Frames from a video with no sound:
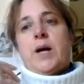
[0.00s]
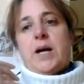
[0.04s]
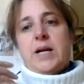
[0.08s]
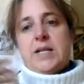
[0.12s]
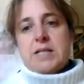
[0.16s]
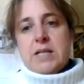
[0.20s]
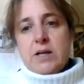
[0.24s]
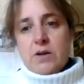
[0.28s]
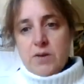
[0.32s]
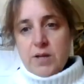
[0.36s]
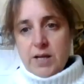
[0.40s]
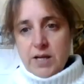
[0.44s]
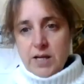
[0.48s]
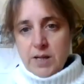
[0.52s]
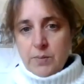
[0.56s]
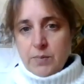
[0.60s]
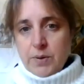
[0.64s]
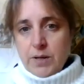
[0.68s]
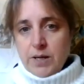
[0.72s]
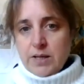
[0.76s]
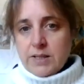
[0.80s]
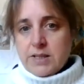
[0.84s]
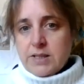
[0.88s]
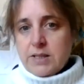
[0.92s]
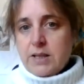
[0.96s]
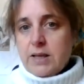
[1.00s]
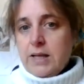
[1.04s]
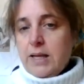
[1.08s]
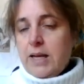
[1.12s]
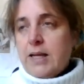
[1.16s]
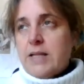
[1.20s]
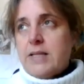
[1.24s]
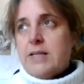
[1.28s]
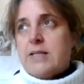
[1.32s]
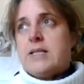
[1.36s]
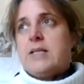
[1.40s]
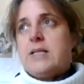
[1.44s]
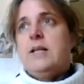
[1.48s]
I tell the other person the
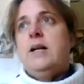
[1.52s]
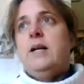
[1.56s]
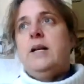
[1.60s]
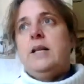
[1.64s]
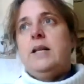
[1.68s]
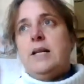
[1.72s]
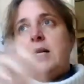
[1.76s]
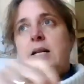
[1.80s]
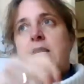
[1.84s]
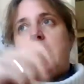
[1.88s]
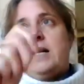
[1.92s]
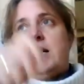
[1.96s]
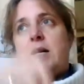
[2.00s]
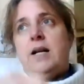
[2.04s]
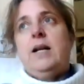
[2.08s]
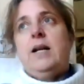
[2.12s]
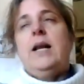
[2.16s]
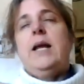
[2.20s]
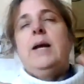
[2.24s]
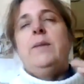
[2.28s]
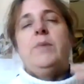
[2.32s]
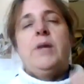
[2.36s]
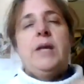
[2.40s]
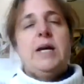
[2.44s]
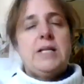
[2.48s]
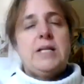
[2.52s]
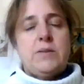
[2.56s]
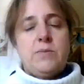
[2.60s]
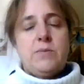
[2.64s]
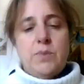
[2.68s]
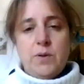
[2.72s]
answer, and then I can claim that,